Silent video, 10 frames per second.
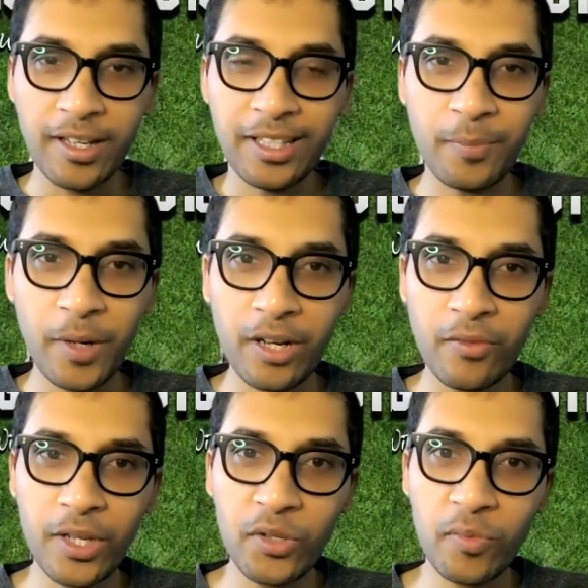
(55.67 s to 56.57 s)
the part
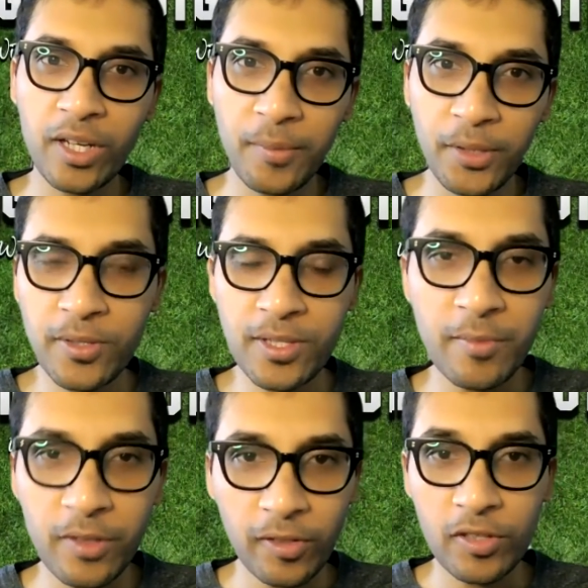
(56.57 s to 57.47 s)
where we come into a
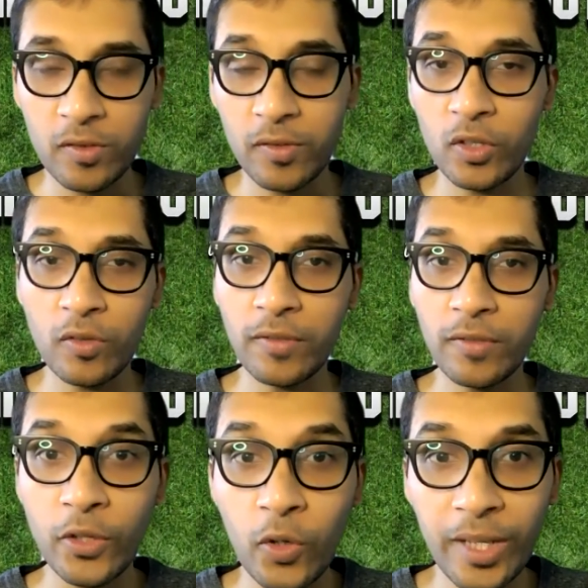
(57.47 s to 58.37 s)
summer transfer window where we
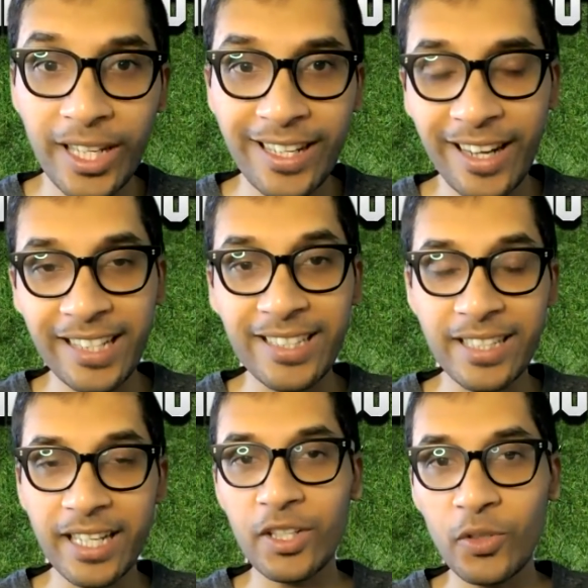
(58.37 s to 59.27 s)
know we need
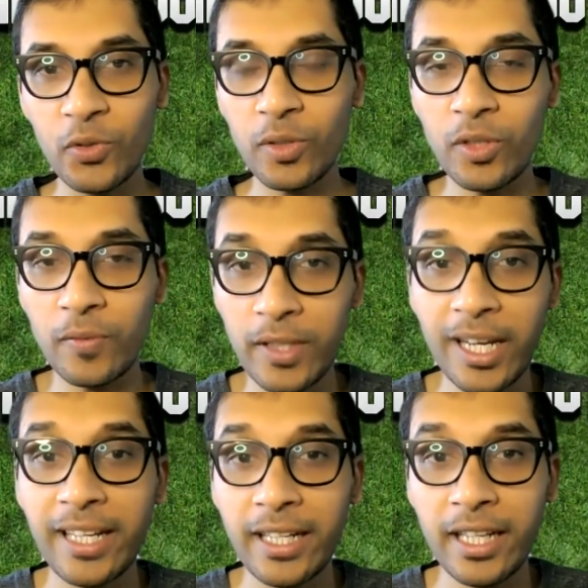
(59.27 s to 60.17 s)
9-10 new, the
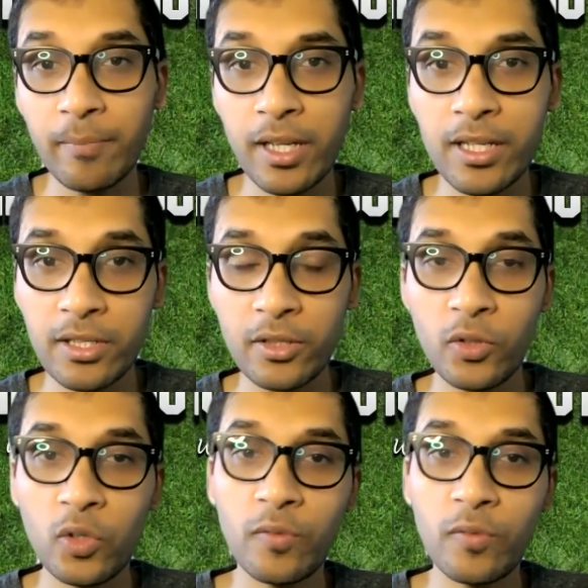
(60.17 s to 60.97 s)
9-10 players are going to go.